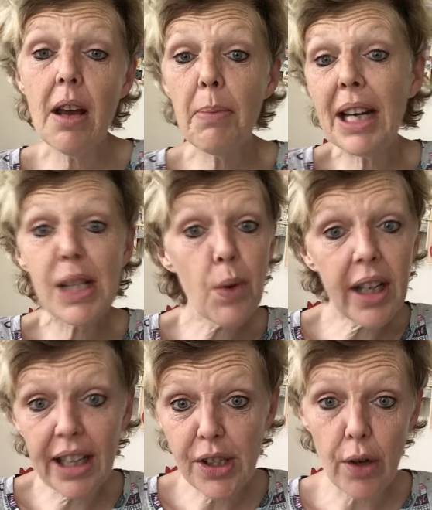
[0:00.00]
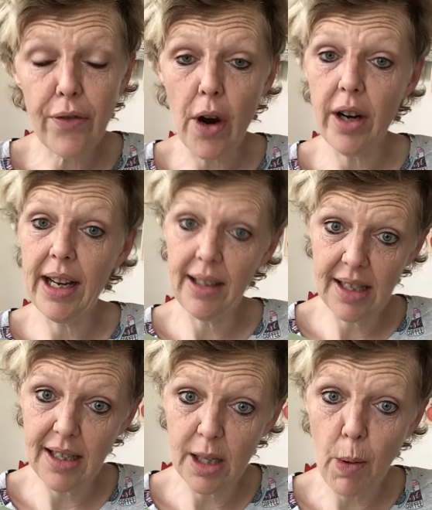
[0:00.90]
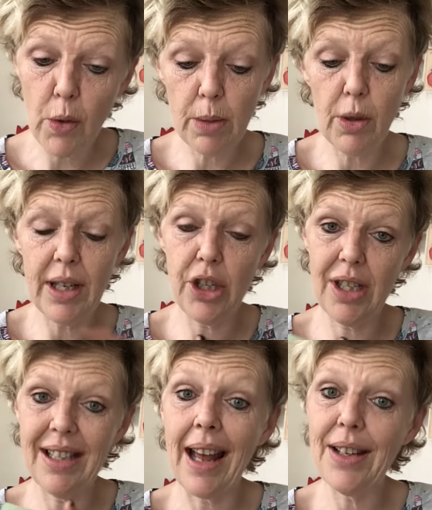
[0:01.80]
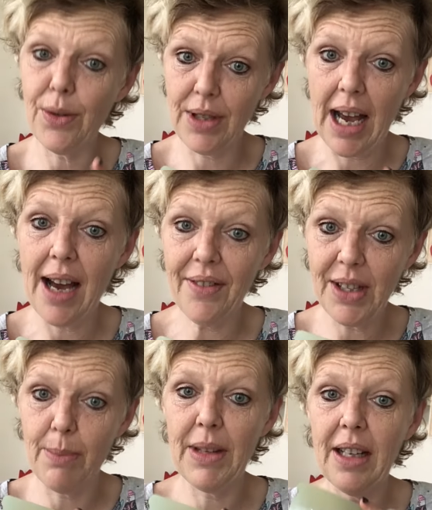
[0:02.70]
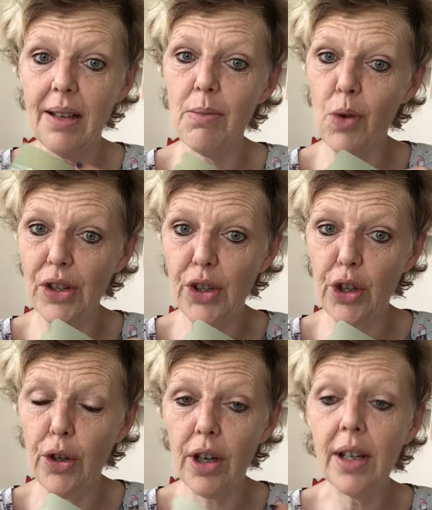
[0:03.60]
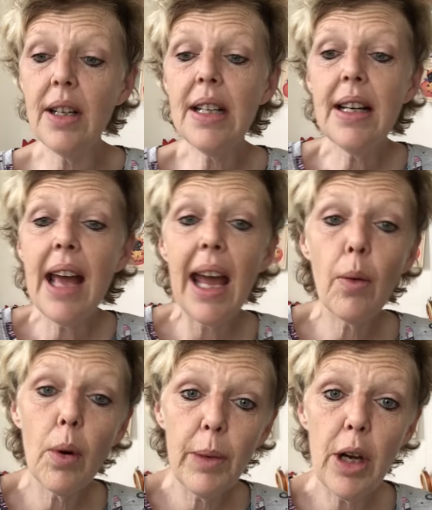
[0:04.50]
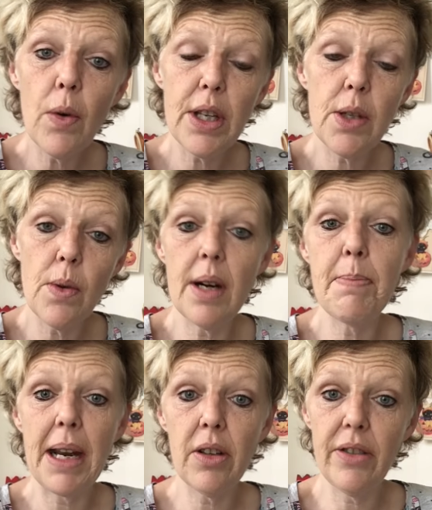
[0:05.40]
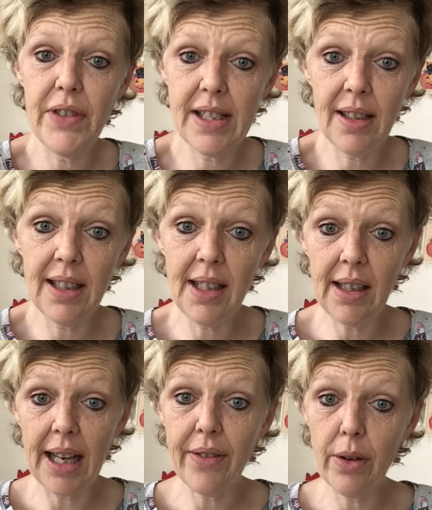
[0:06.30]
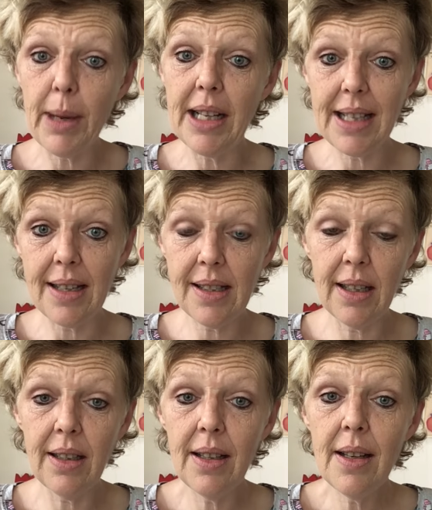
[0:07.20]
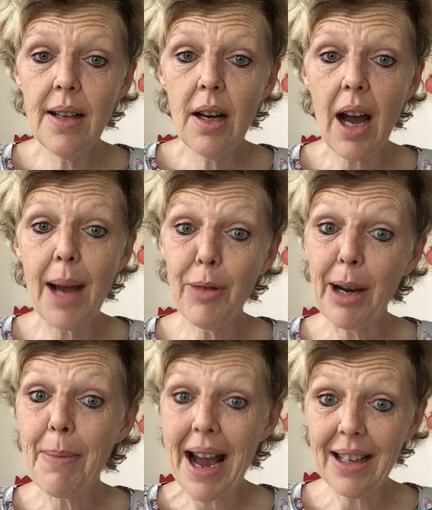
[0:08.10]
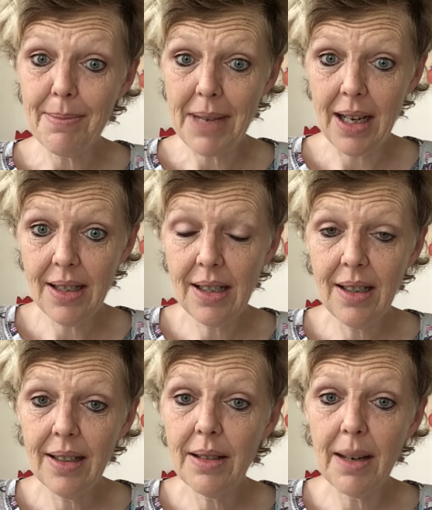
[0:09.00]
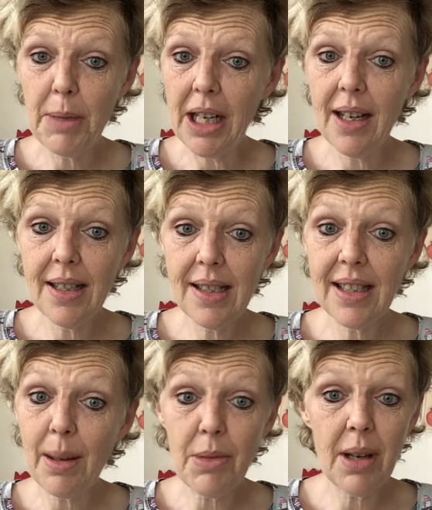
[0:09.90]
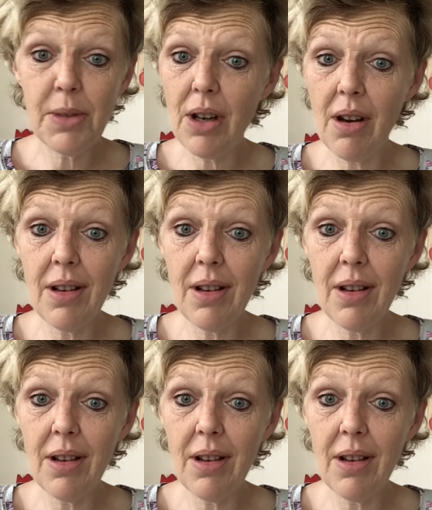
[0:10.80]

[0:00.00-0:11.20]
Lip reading: But it's working so far, and it's disposable. It's just nicer to have something more secure. And when we go into a medical facility, like for my testing, I bring a backup mask because sometimes